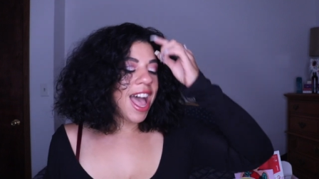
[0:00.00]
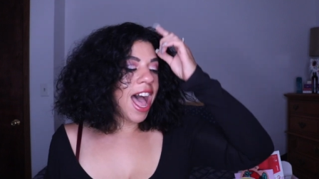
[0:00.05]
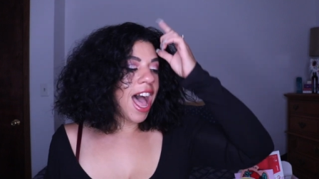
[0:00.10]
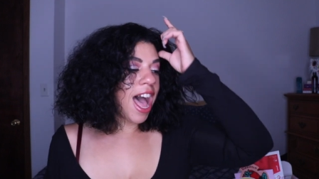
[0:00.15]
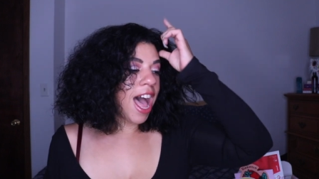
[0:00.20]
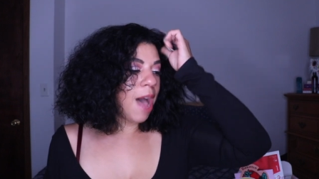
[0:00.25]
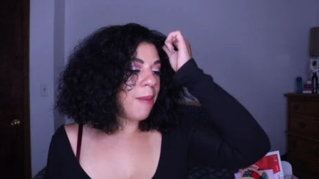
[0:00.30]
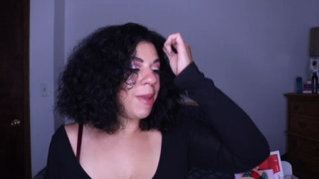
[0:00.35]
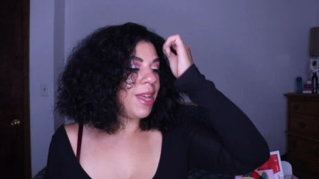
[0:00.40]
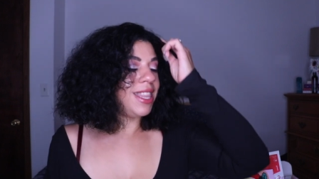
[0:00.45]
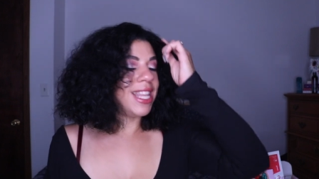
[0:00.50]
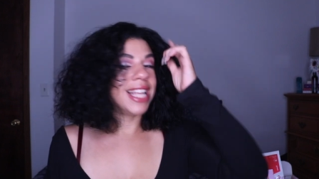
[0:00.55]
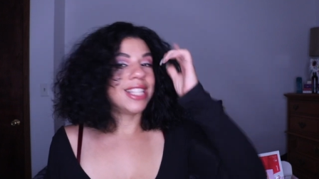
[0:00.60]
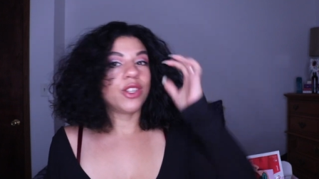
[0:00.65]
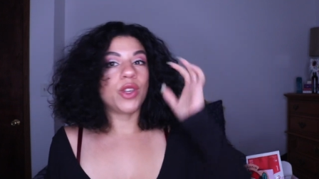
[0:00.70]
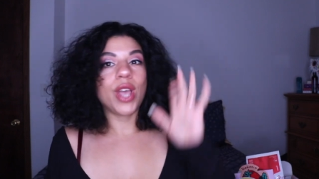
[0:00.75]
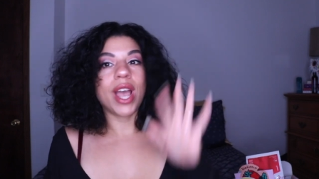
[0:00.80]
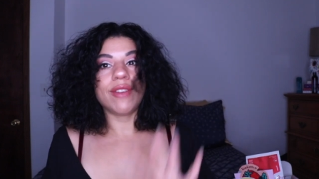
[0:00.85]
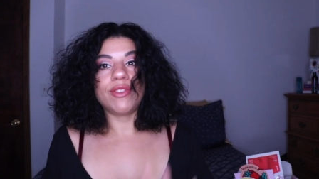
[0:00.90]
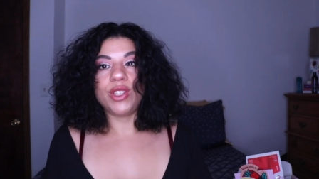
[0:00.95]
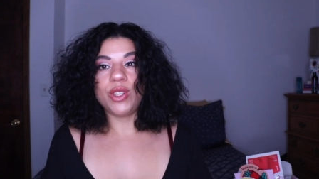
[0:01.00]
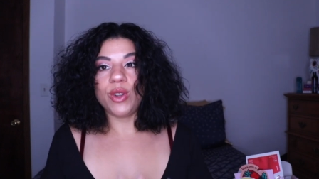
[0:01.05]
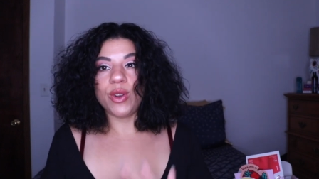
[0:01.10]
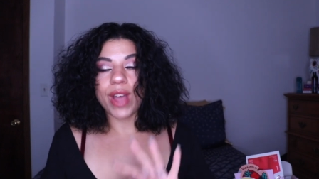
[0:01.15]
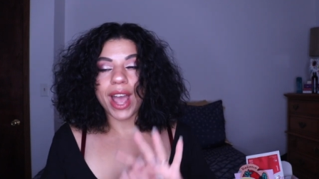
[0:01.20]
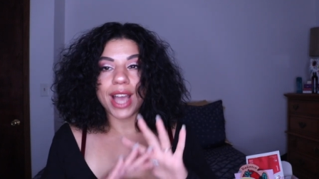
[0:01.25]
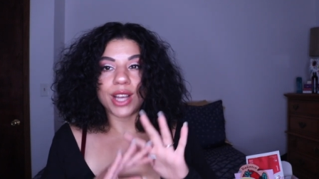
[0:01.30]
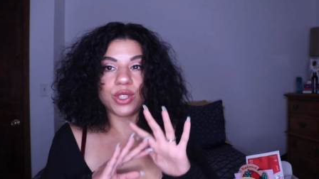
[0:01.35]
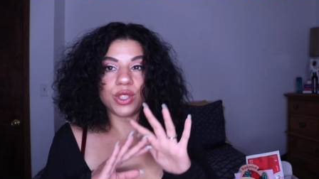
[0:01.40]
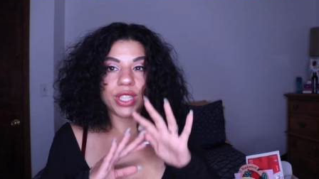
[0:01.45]
Um, and that's all you have to do
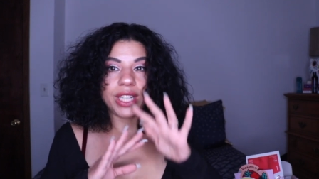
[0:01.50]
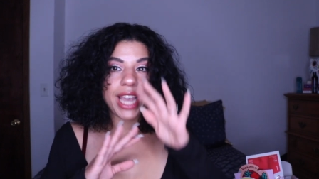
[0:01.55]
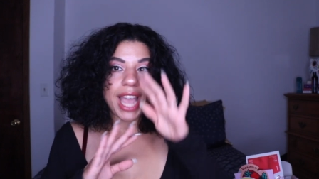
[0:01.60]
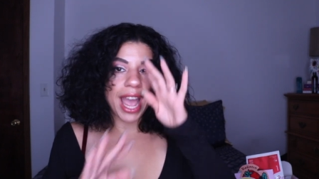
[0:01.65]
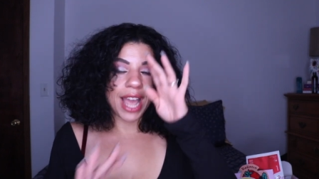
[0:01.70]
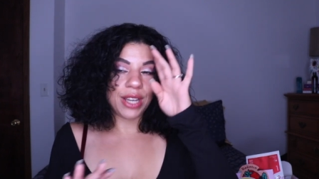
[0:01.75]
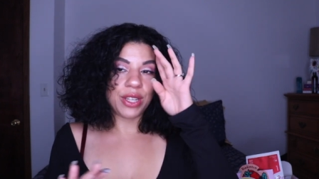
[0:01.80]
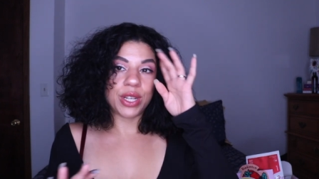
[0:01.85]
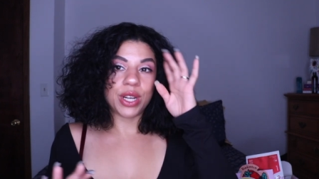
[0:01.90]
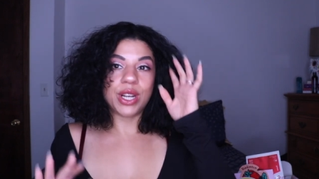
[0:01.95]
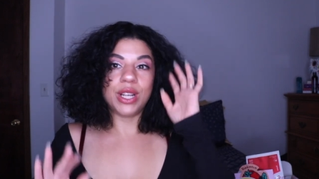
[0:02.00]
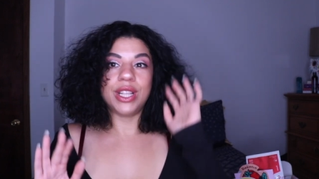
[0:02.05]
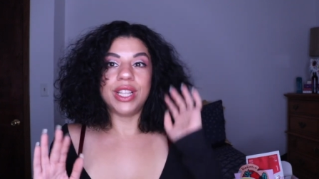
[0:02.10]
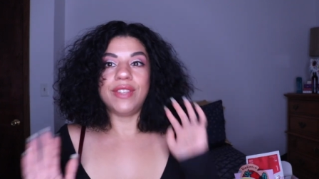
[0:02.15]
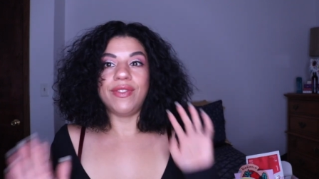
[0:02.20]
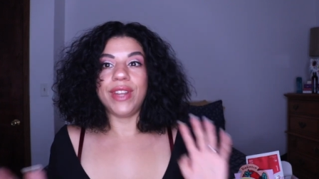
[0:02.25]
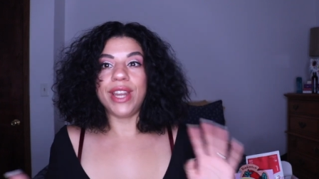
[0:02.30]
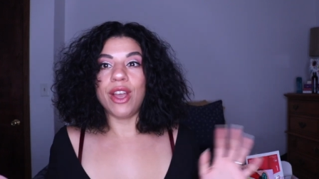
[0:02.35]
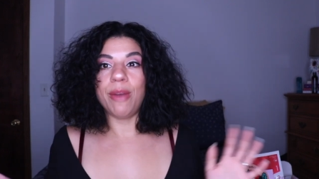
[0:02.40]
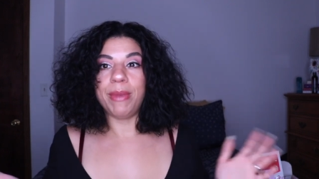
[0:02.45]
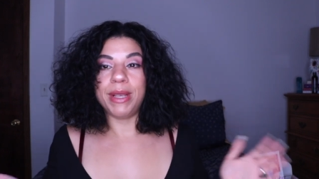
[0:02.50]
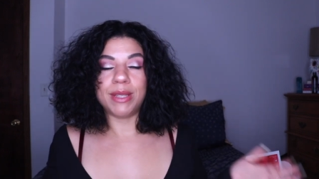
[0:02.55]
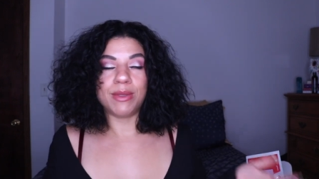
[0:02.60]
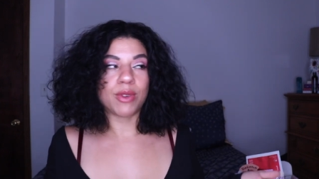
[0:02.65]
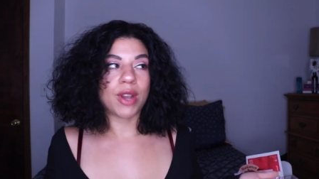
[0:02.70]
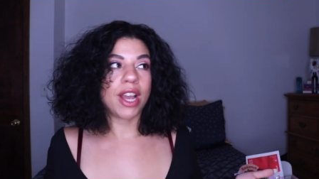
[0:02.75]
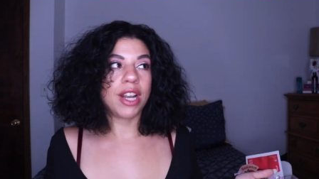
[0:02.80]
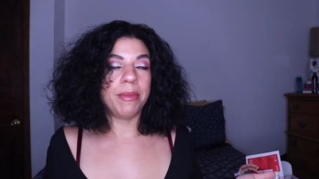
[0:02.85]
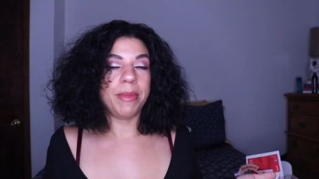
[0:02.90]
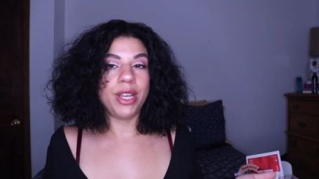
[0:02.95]
to actually enter this video, be
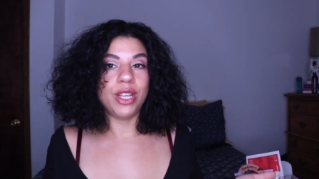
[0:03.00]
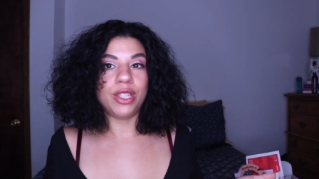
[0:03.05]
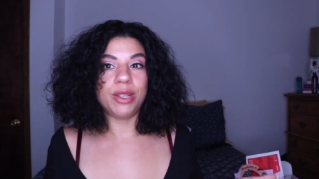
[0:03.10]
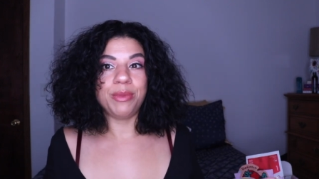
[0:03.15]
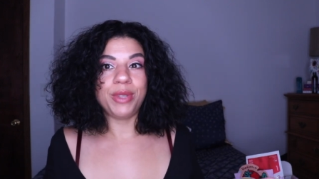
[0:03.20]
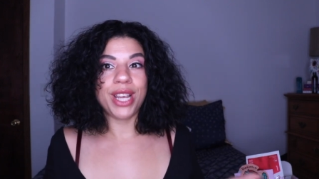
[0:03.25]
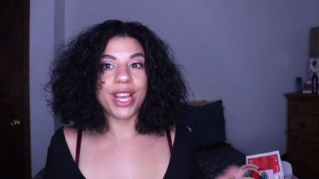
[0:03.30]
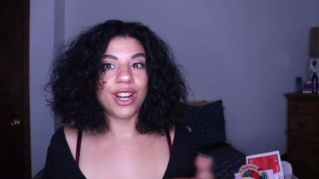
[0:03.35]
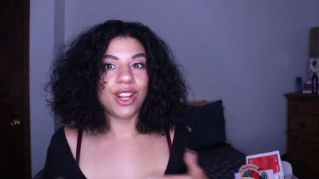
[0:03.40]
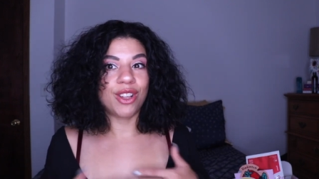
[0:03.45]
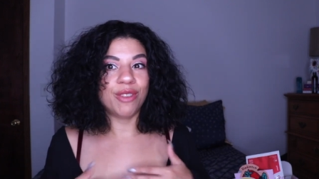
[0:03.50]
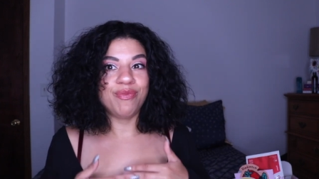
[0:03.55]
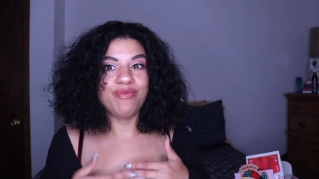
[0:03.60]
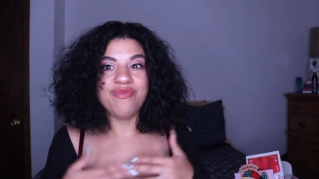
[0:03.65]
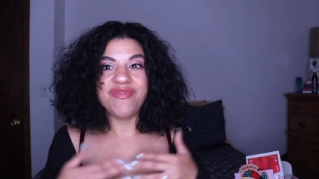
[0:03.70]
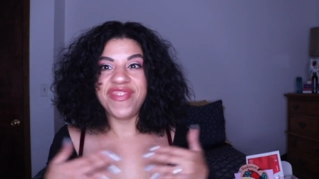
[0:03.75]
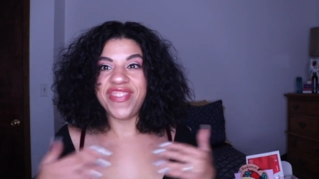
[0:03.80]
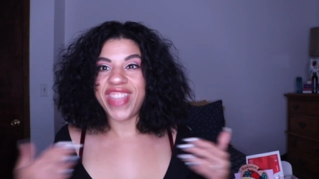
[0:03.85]
subscribed to my YouTube channel.